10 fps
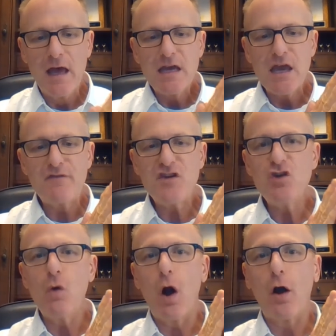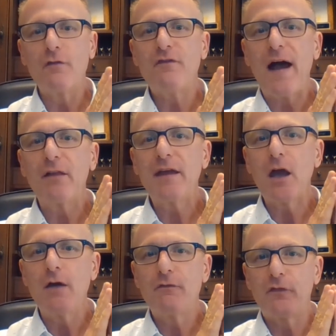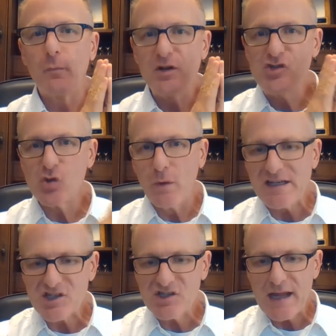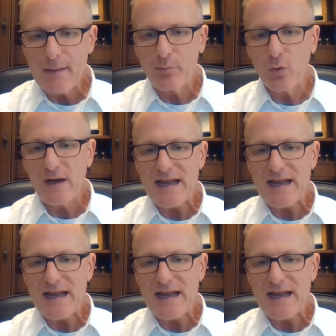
if you are filing from a joint standpoint,